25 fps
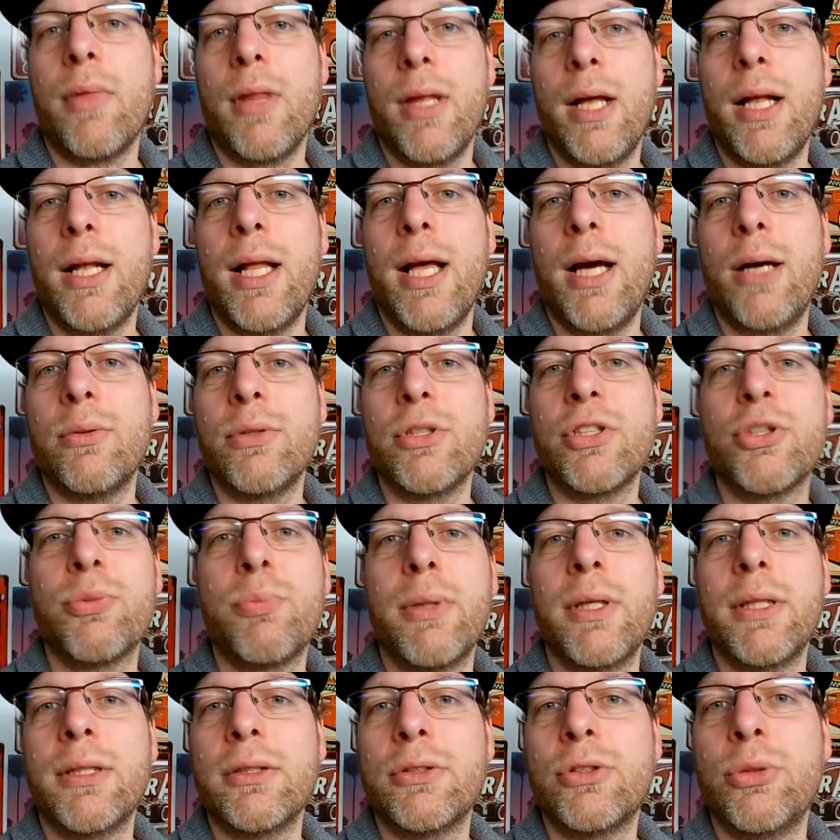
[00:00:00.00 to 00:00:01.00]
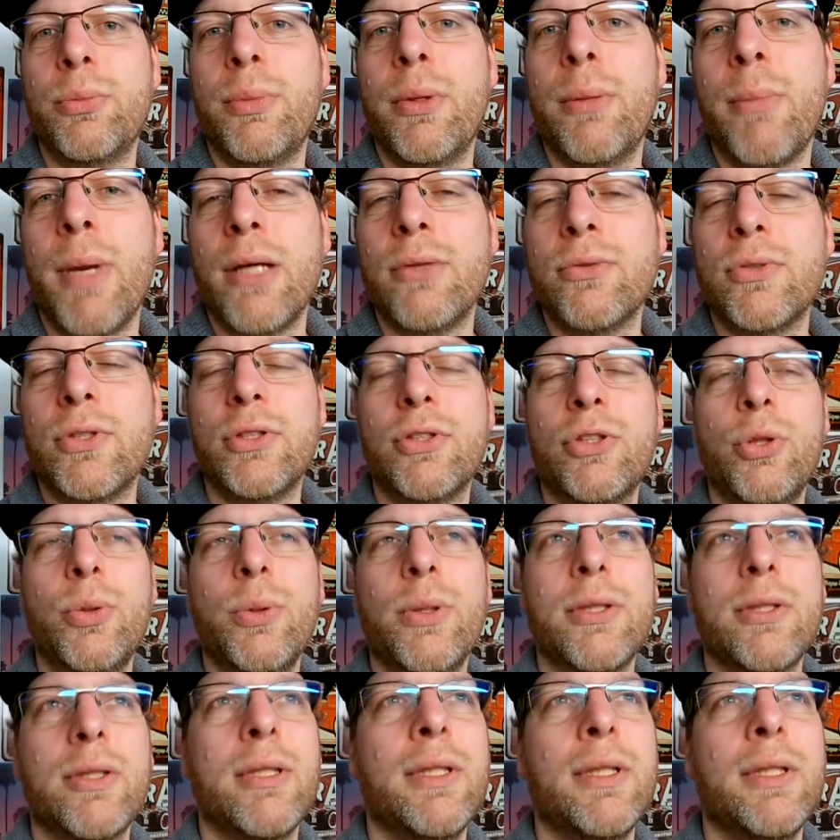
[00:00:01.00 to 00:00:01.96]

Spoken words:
allow the splitter to be mounted to it.